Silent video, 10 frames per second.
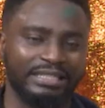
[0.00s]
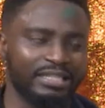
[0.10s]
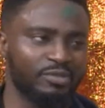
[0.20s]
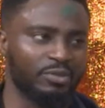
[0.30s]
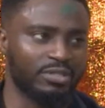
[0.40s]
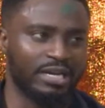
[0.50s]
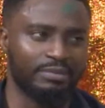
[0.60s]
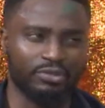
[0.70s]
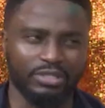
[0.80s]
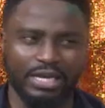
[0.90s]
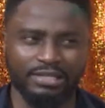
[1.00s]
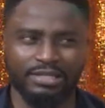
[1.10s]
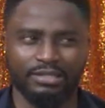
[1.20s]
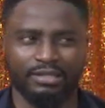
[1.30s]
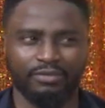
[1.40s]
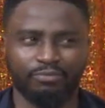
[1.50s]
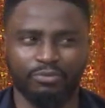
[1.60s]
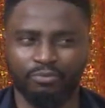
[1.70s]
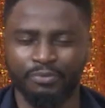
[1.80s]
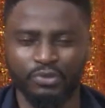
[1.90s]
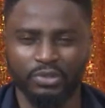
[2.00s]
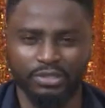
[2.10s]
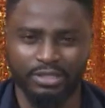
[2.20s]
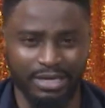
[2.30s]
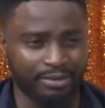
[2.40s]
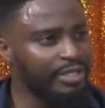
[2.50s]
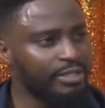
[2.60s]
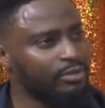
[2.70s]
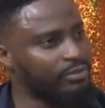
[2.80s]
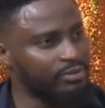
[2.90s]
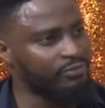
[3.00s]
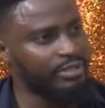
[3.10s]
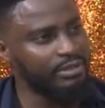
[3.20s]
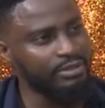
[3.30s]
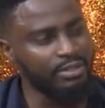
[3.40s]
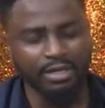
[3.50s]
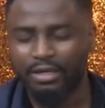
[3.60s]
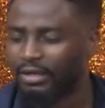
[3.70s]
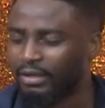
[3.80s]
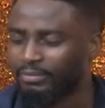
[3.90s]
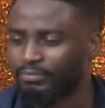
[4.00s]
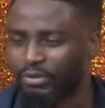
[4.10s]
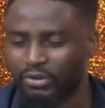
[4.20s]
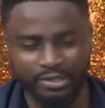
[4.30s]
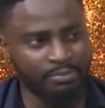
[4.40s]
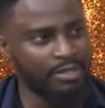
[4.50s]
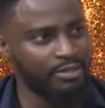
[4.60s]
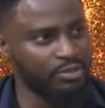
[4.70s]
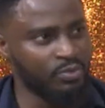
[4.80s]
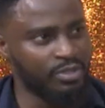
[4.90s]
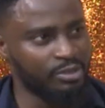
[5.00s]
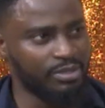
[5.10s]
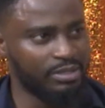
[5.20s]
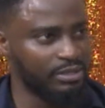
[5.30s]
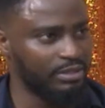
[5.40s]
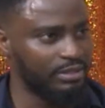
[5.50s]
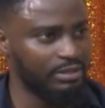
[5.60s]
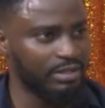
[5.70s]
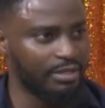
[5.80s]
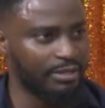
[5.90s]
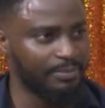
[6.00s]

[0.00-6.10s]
it needs more time to dissect it and for people to understand. I read a lot of different blogs about it as well. Actually,